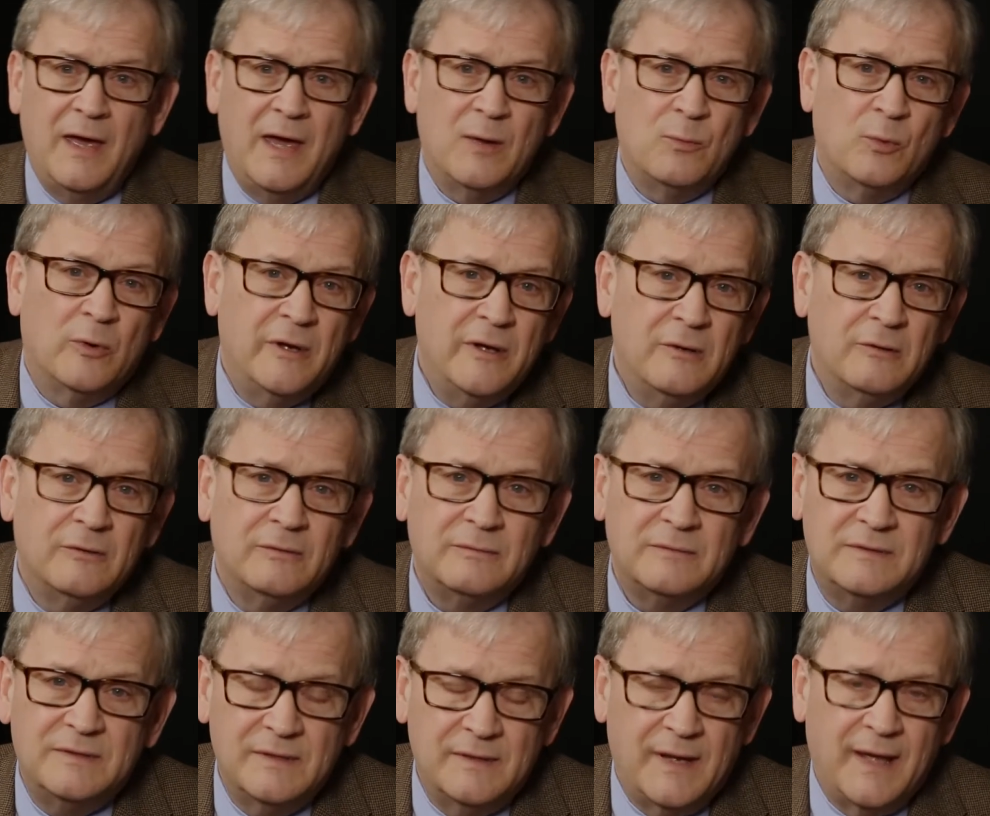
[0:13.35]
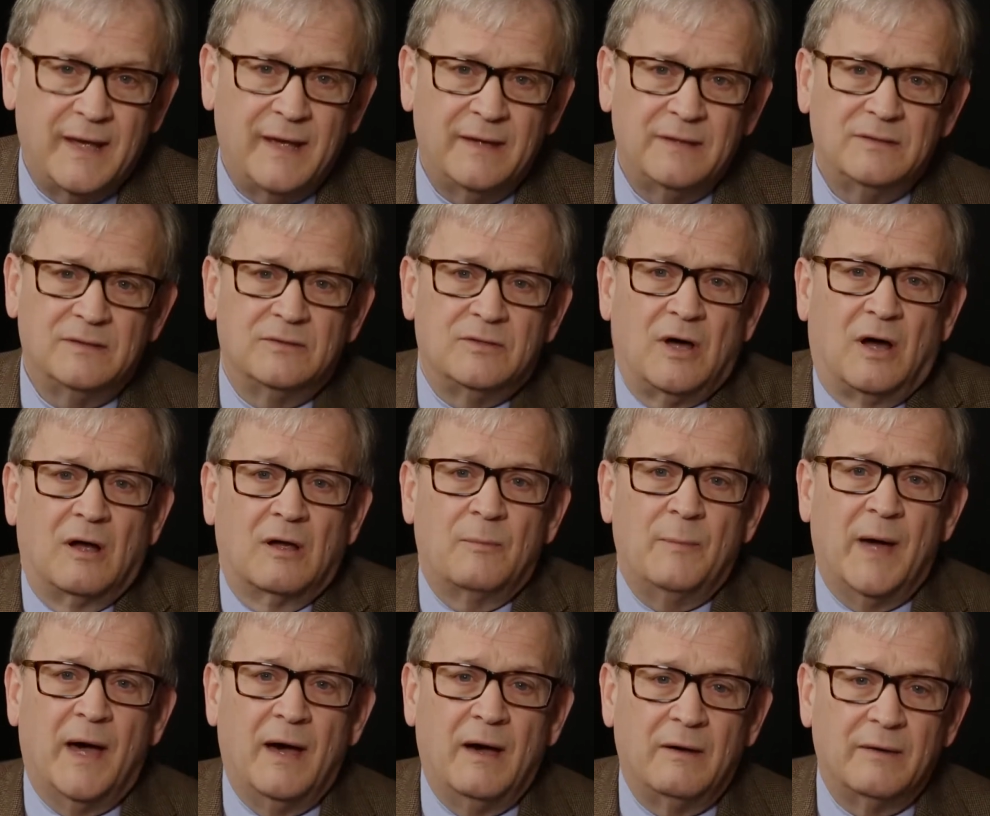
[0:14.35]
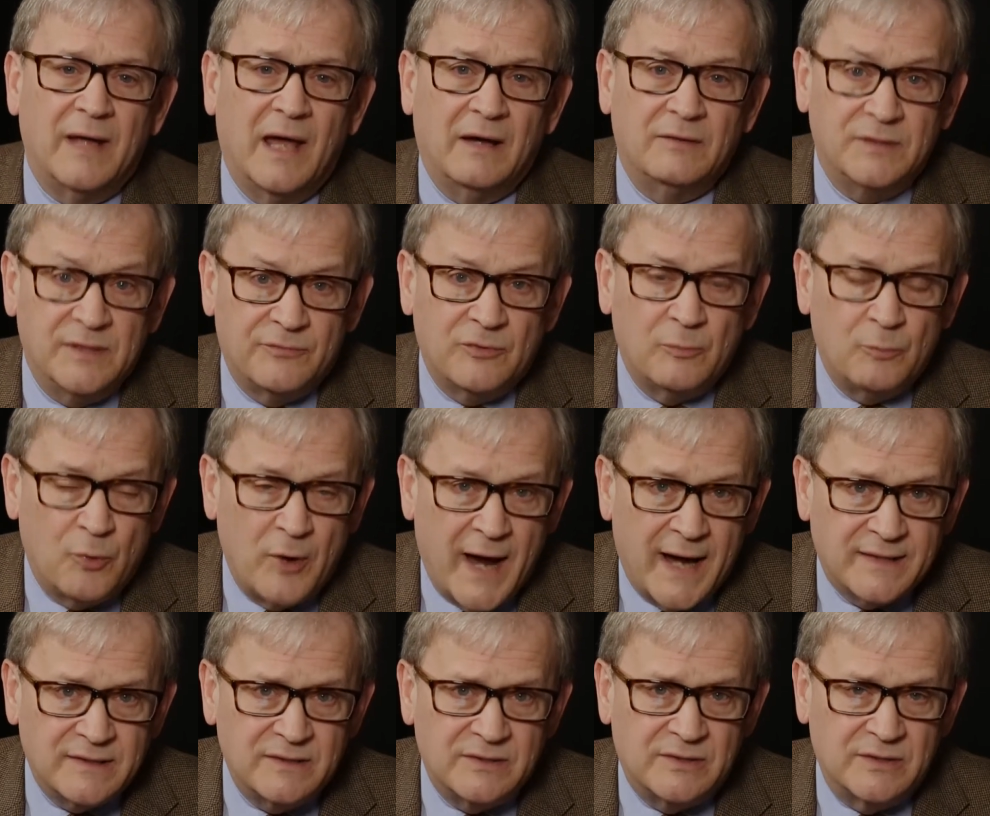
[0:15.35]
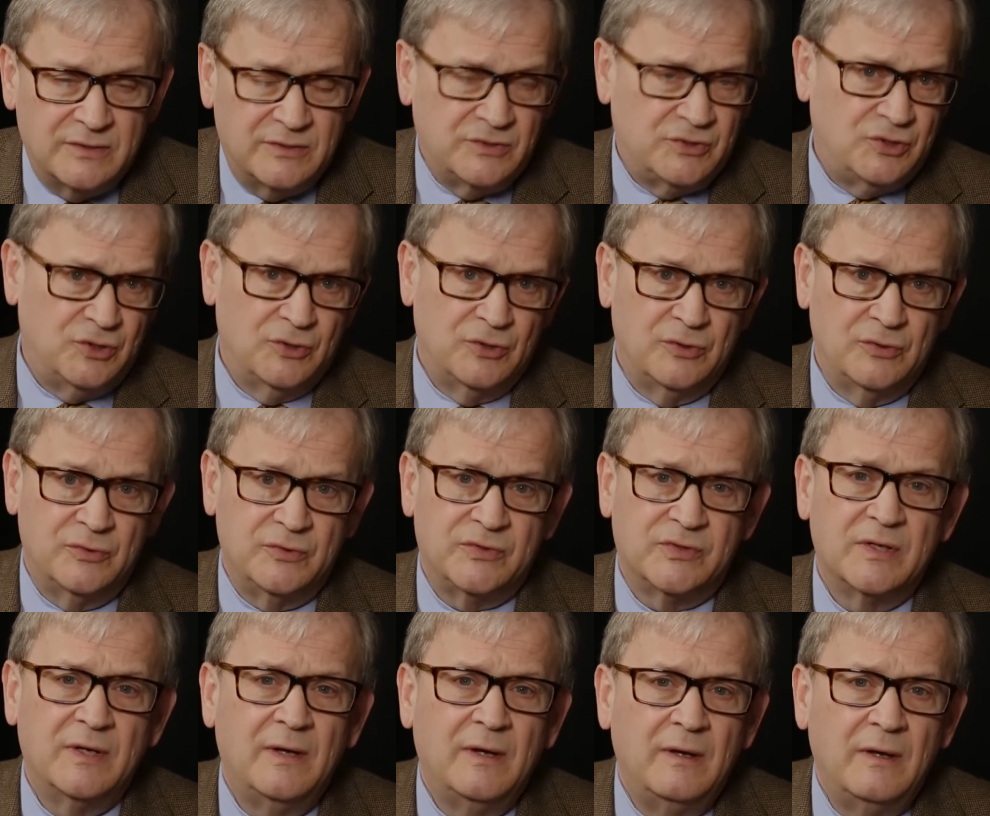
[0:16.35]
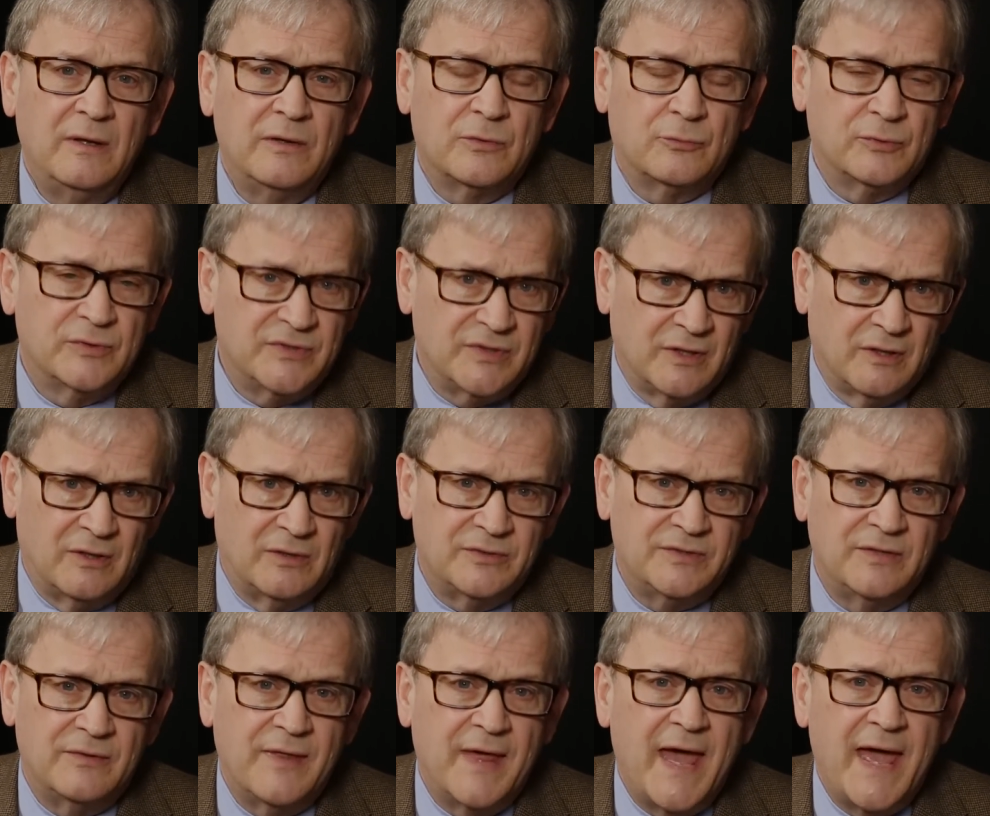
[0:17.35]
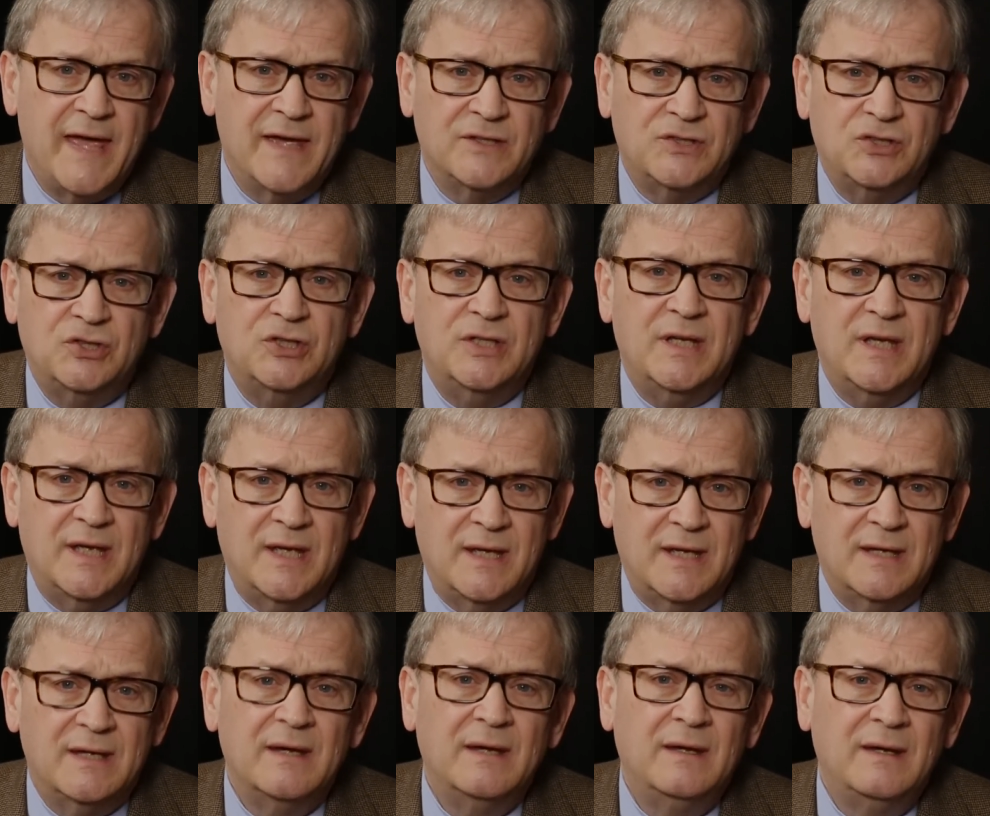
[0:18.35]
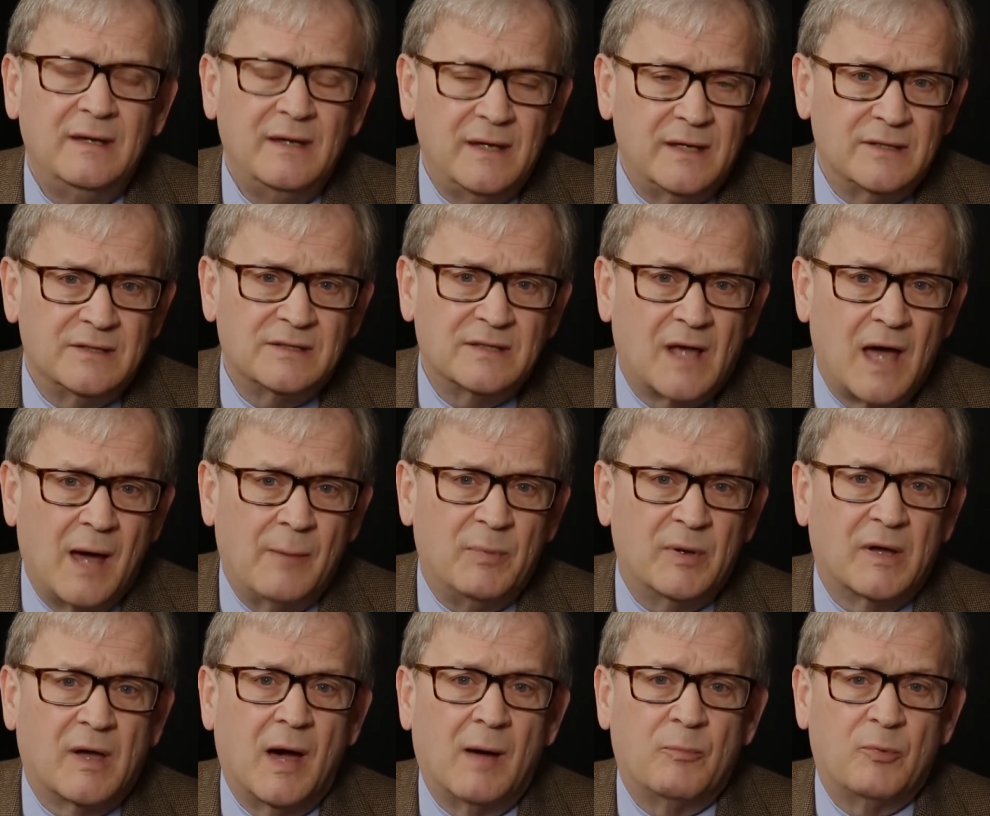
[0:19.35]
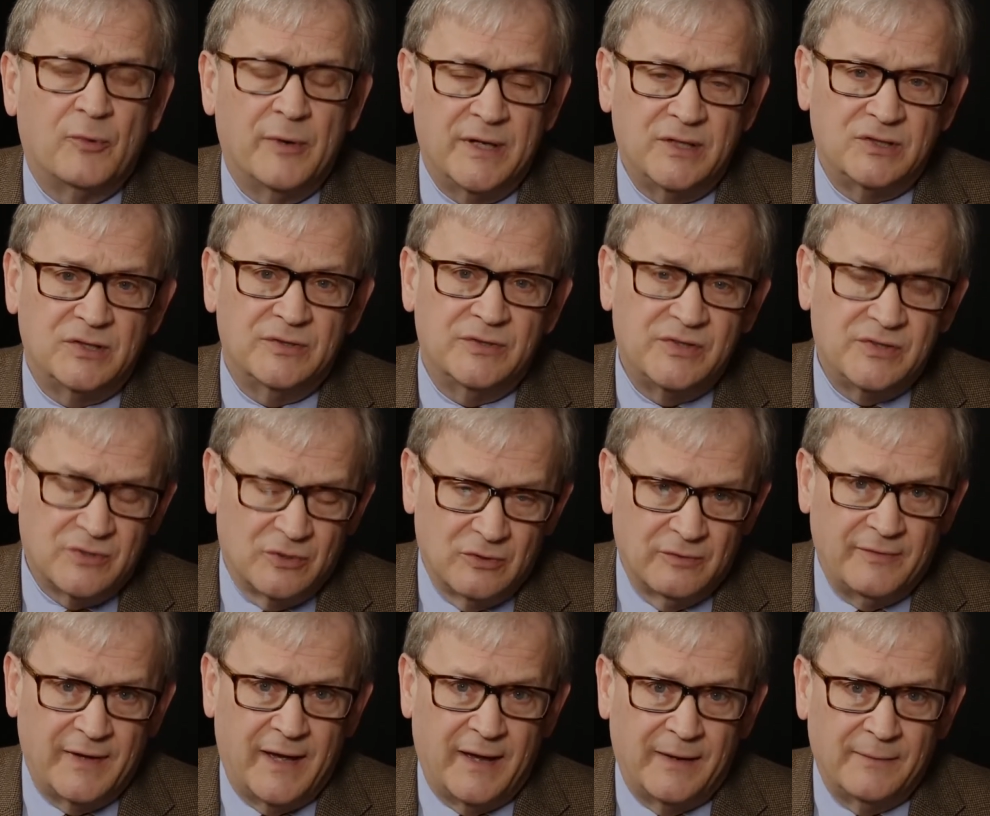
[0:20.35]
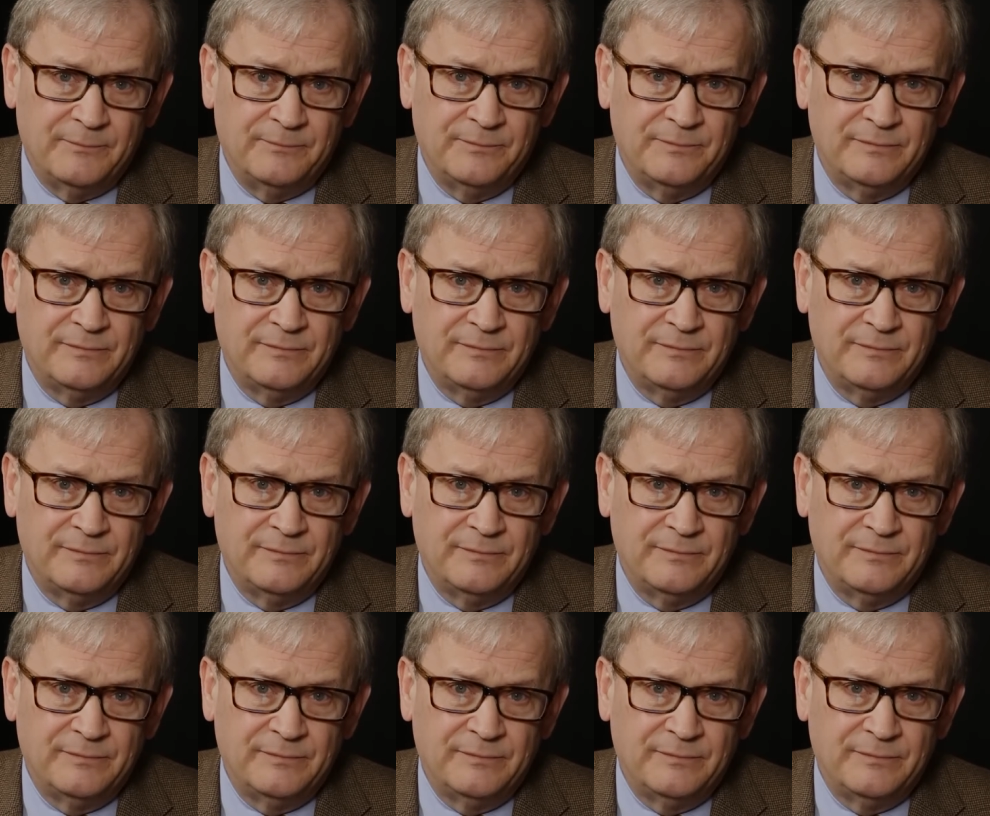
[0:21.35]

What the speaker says: And we're here today to talk about how different practices use the results of the ASGE Endoscopic Operations Survey.